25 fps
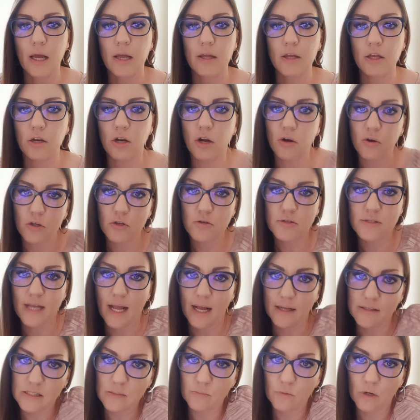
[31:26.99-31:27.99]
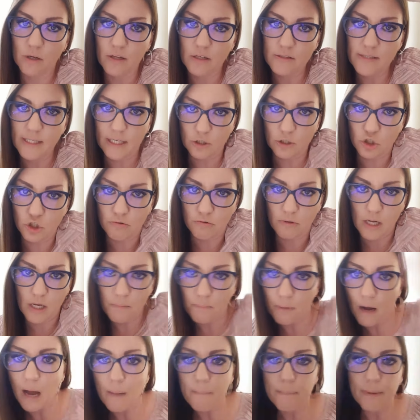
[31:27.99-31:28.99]
you stand somewhere and there's like a
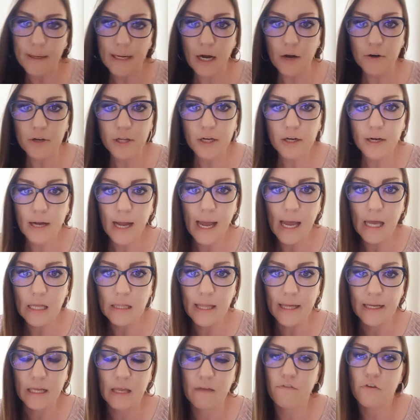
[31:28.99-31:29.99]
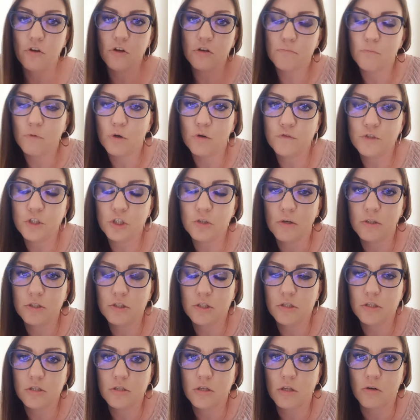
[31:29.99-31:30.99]
tree popping out of your head. Like, if you'd moved 2
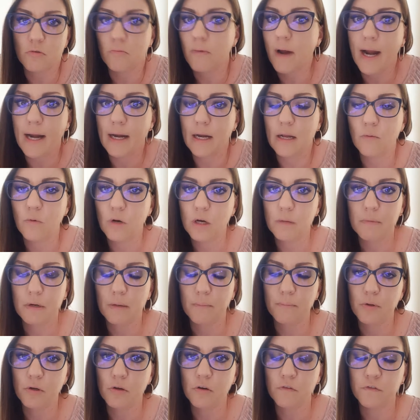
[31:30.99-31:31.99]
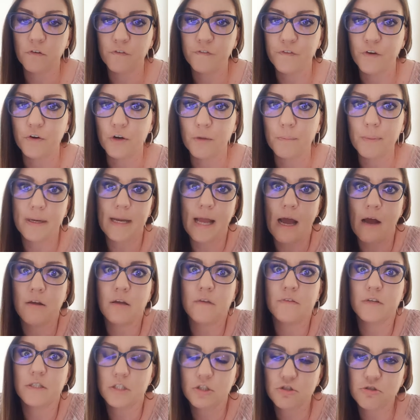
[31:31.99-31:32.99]
inches to the right, it would have been a beautiful photo, but now
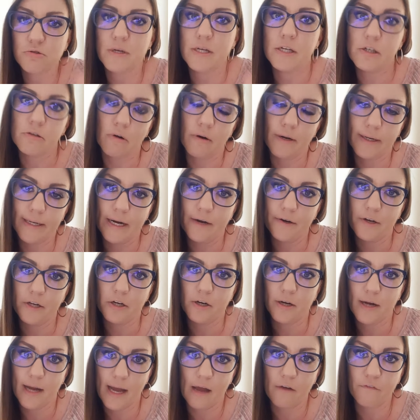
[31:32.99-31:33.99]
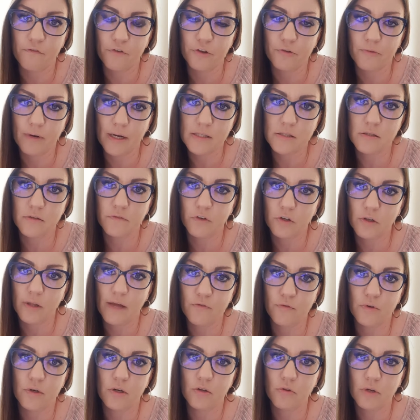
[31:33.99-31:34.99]
you have a tree growing out of your head for the rest of your
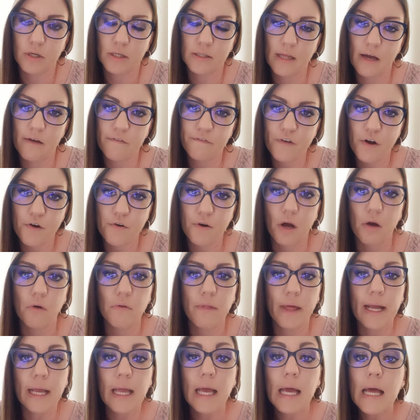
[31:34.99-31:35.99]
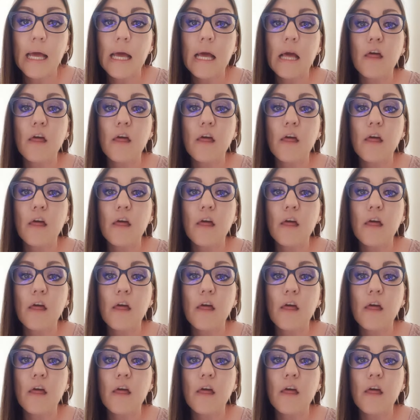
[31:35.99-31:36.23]
life when you look at that photo. Like,